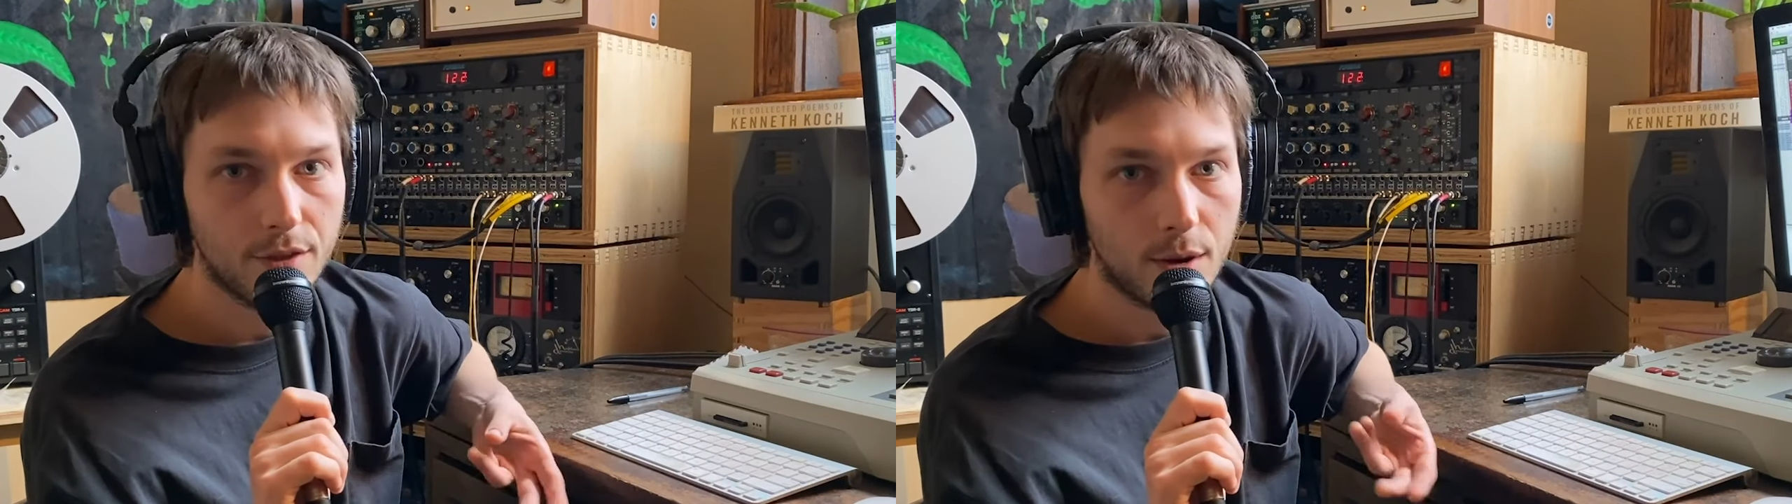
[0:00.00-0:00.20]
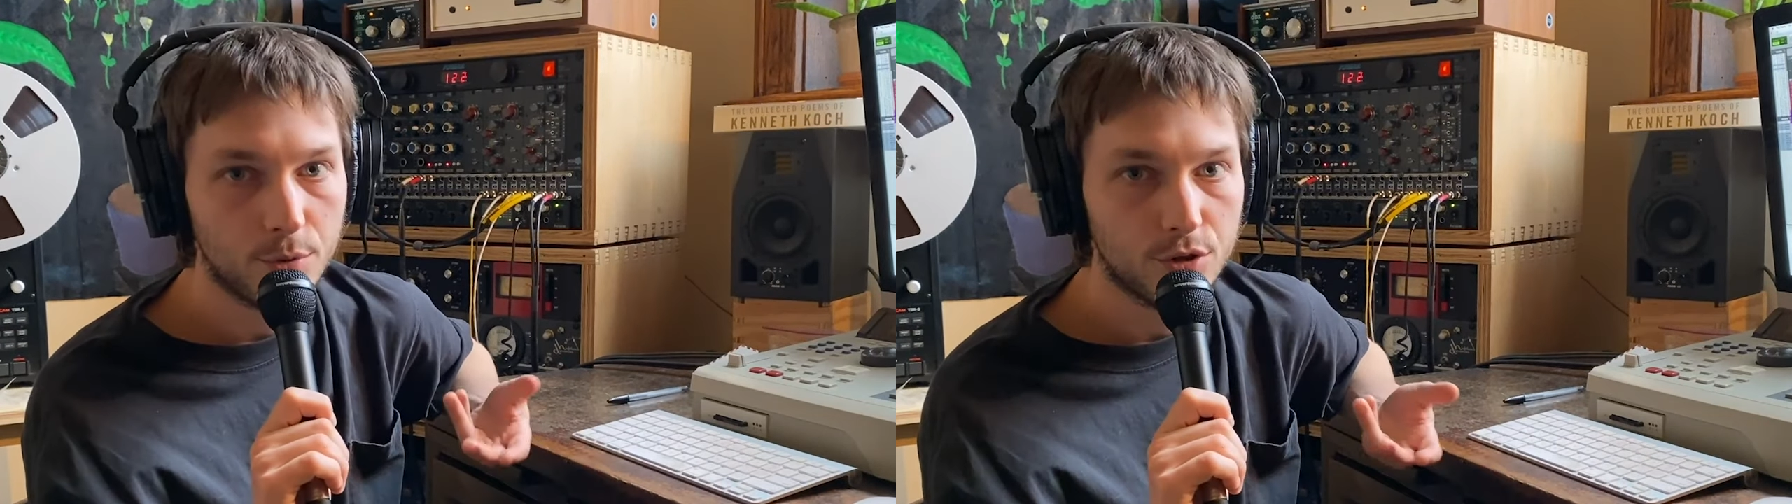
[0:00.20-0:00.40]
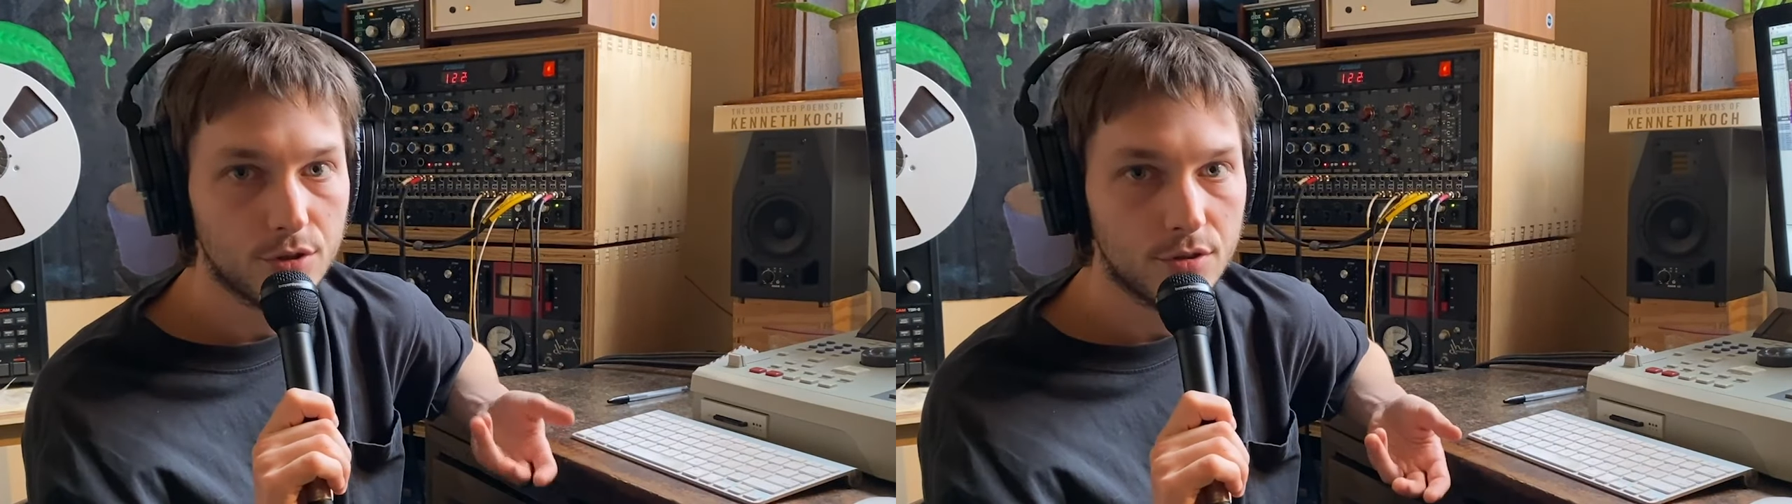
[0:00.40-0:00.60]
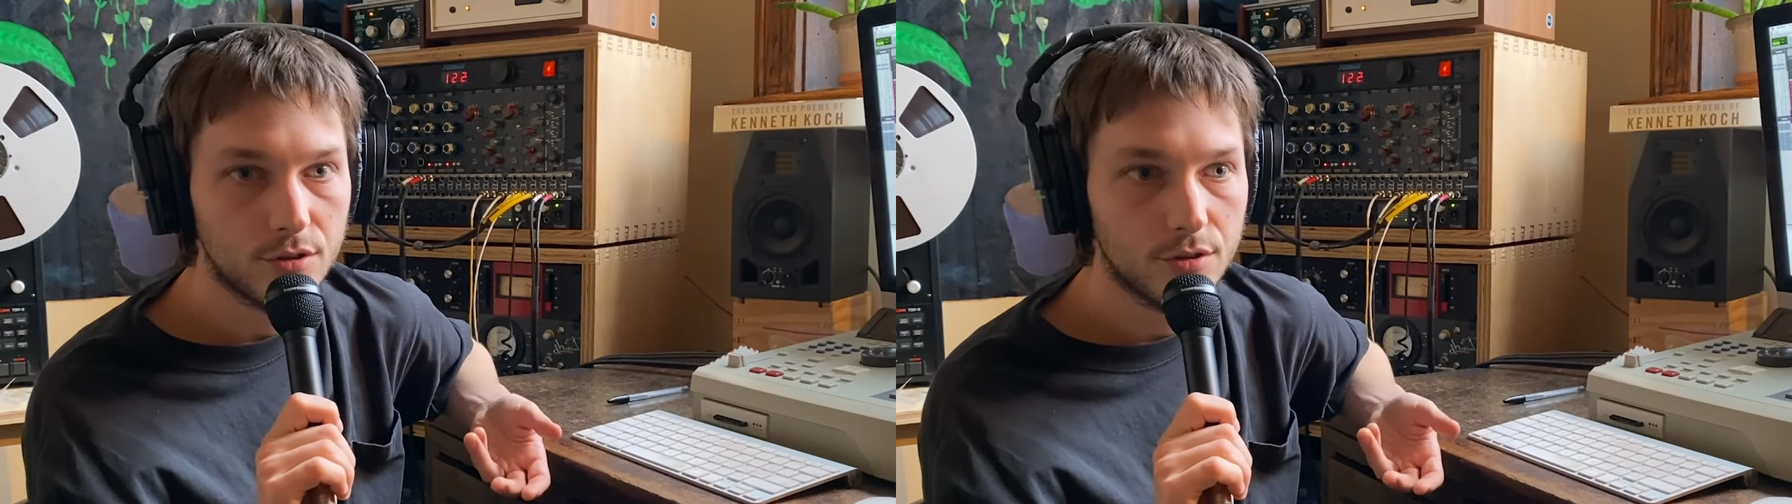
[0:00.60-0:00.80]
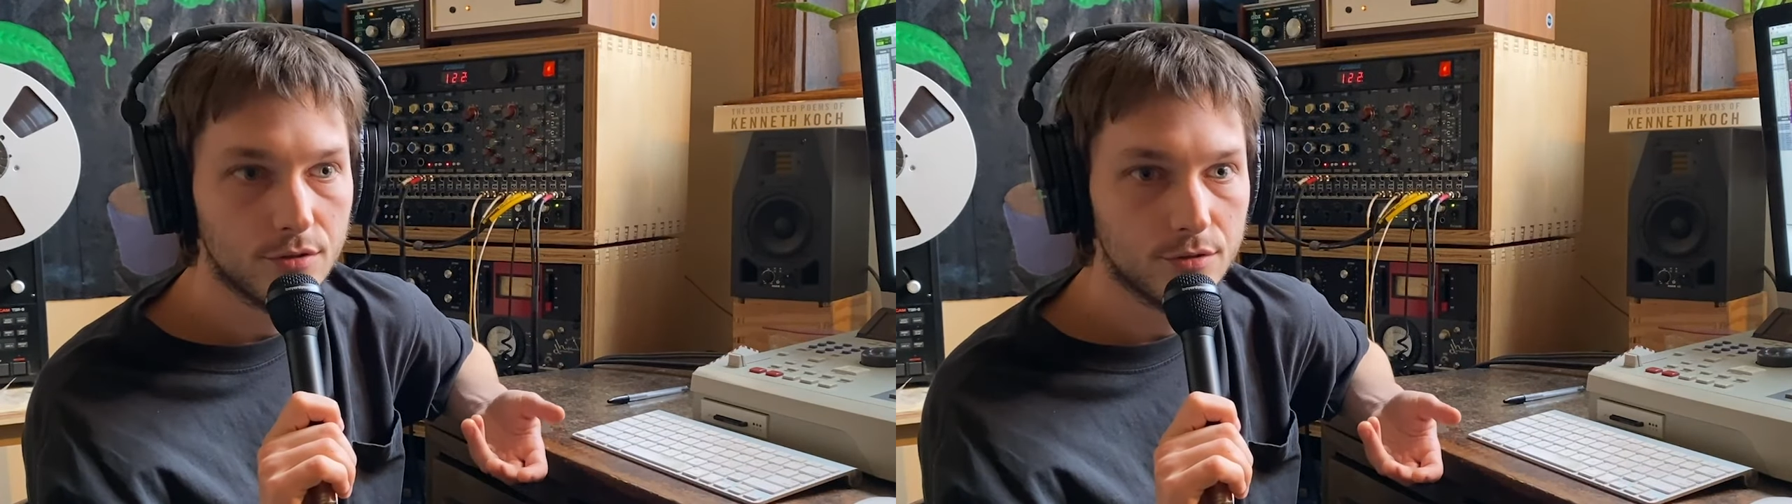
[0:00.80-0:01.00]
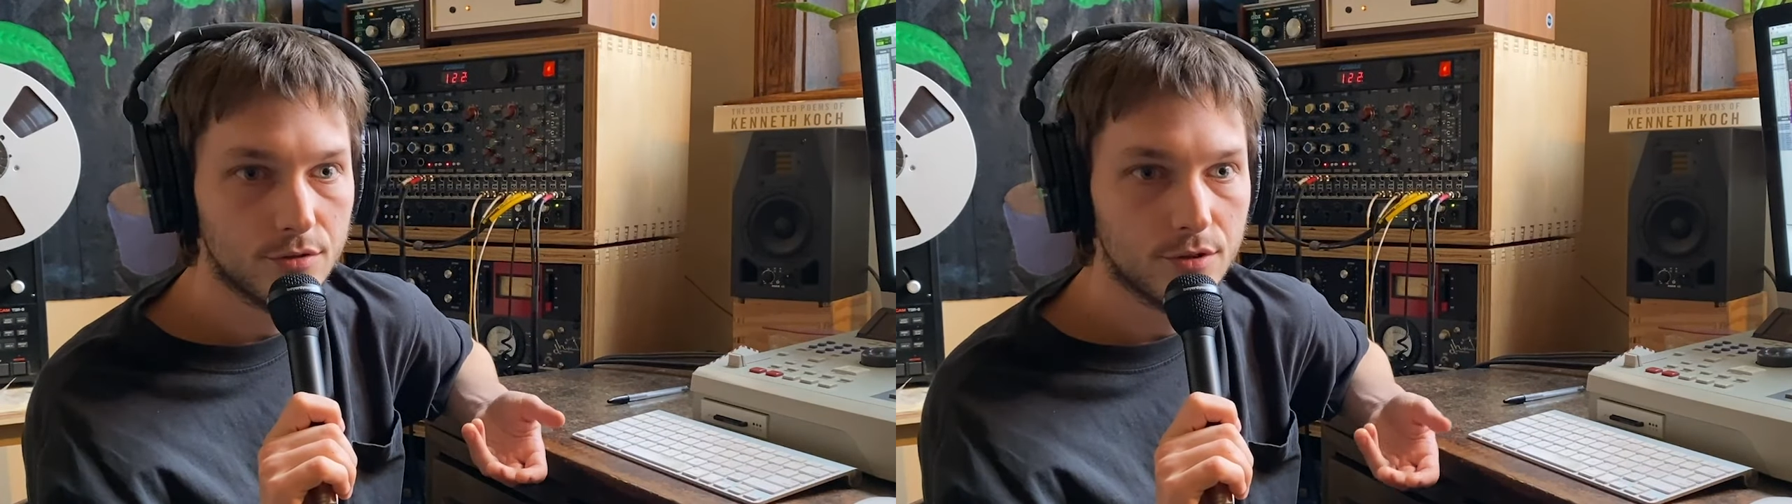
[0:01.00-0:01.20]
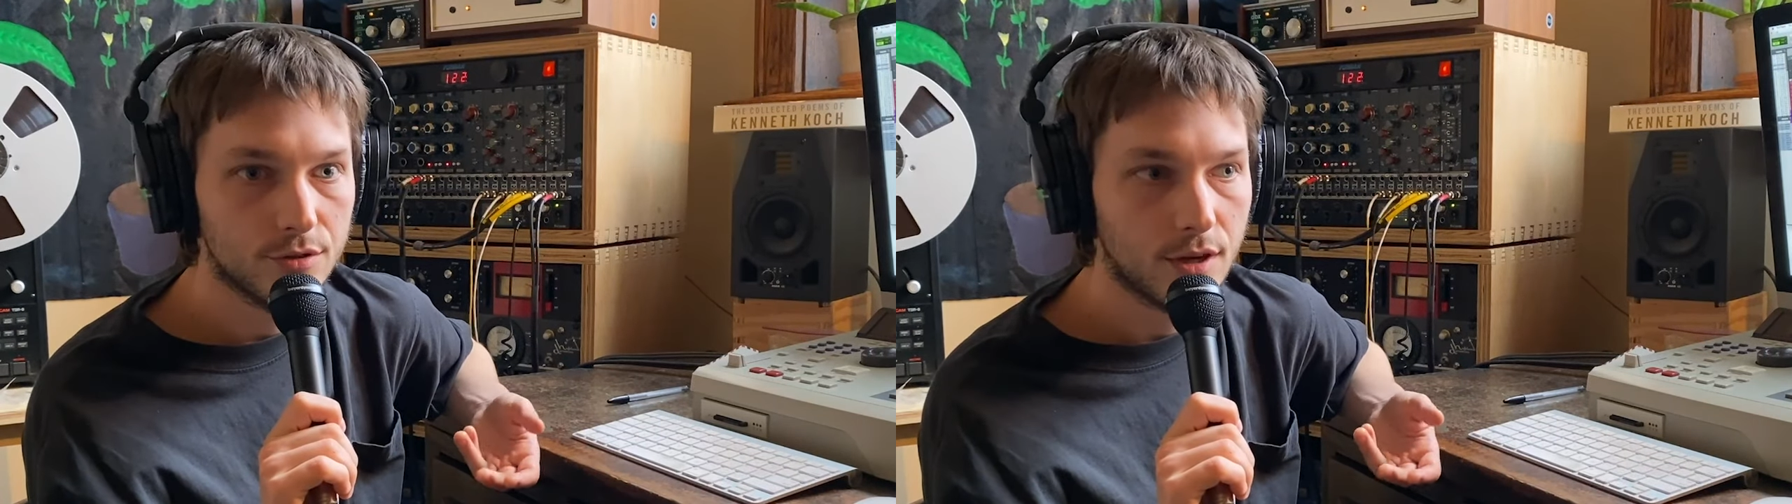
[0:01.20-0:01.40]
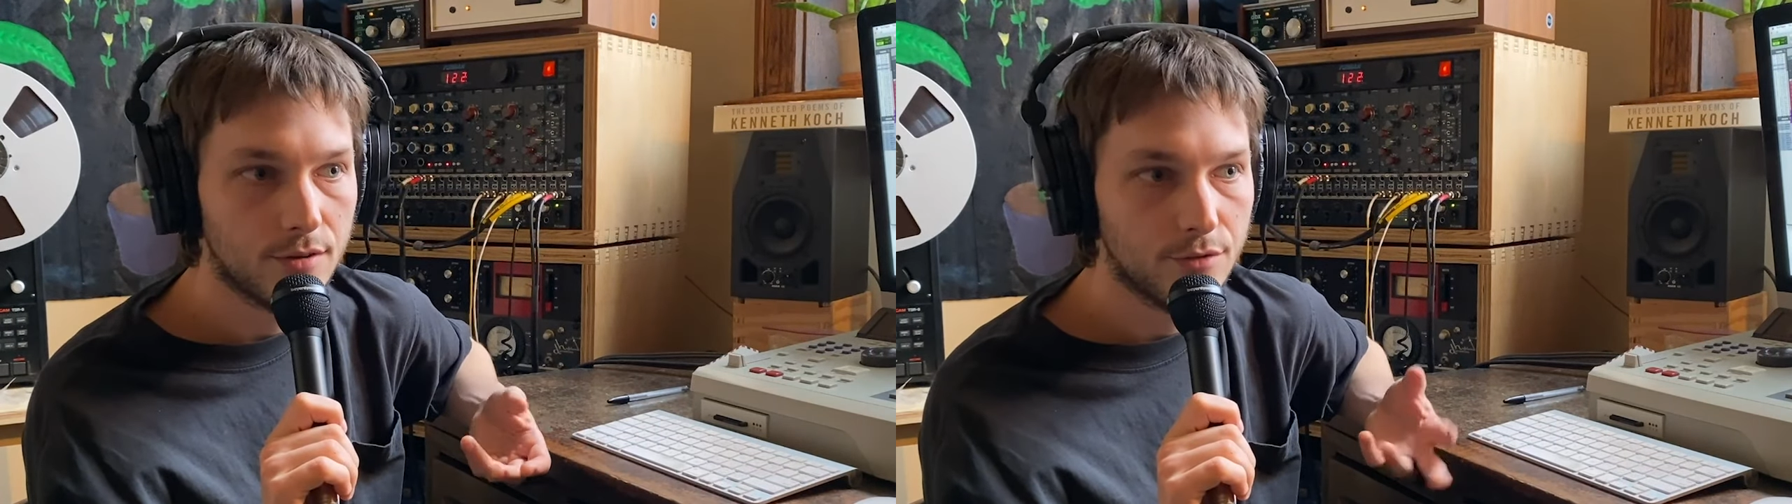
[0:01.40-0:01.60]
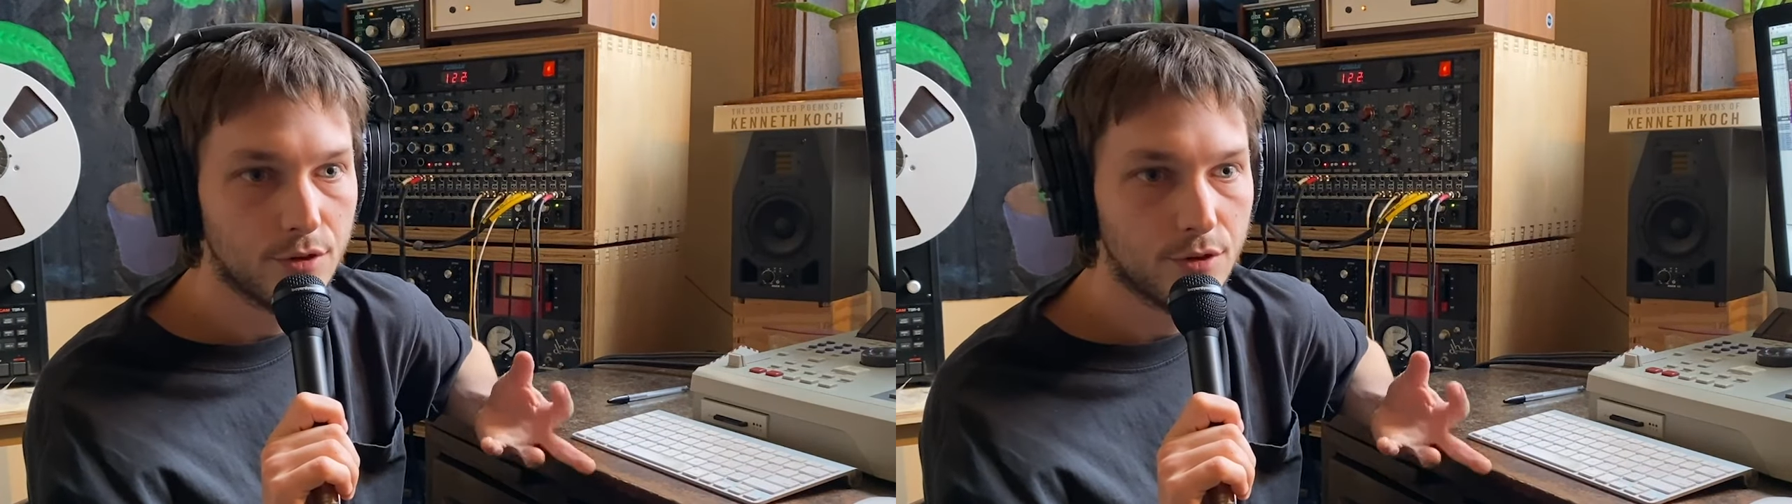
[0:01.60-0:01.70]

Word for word: the opportunity to use these kind of,